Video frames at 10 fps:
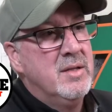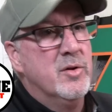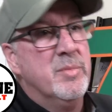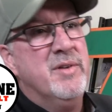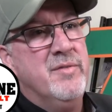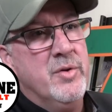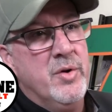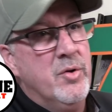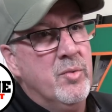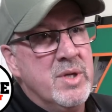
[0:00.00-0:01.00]
A little bit of
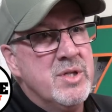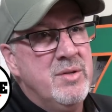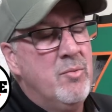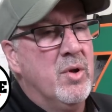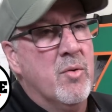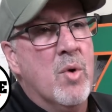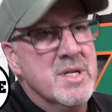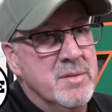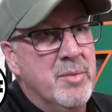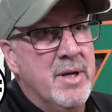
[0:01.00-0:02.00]
voodoo, which it really
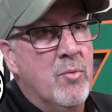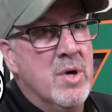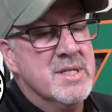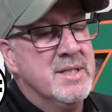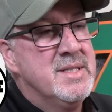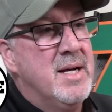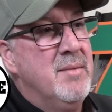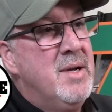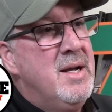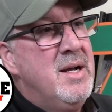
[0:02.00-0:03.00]
wasn't, but it was at the
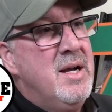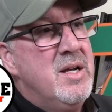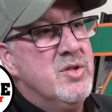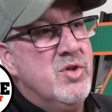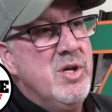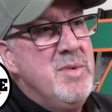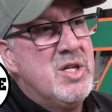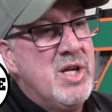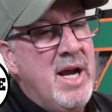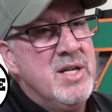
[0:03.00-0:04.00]
time. So
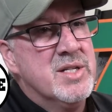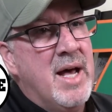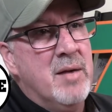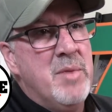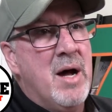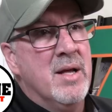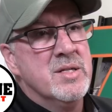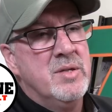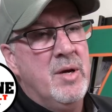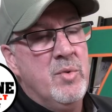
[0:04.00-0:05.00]
Jimmy changed that about
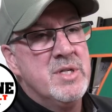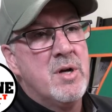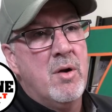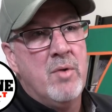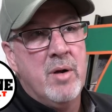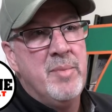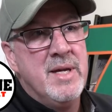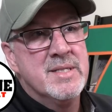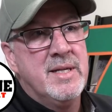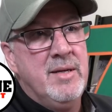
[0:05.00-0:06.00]
us. We started running
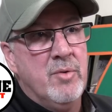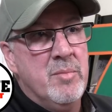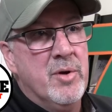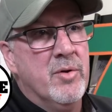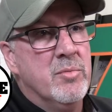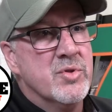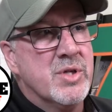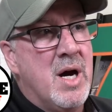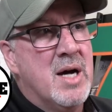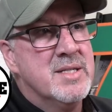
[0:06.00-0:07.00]
Penske rebuildable
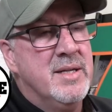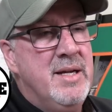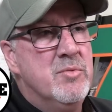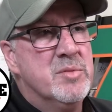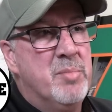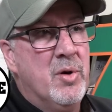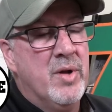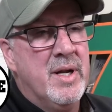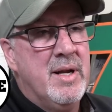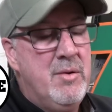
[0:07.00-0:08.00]
shocks, and he was
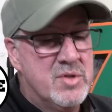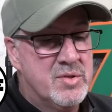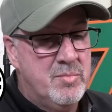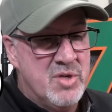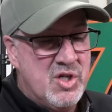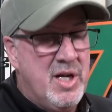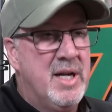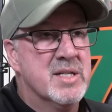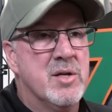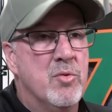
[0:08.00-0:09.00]
building, he was
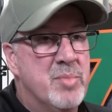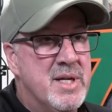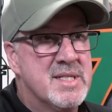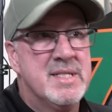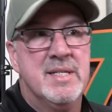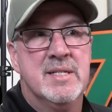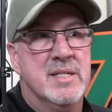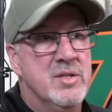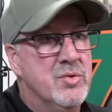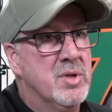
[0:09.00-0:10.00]
machining his own
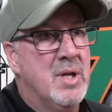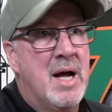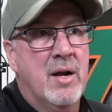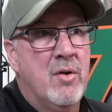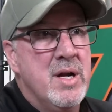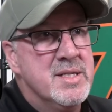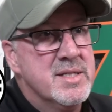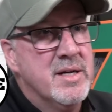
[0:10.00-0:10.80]
pistons and doing a lot of crazy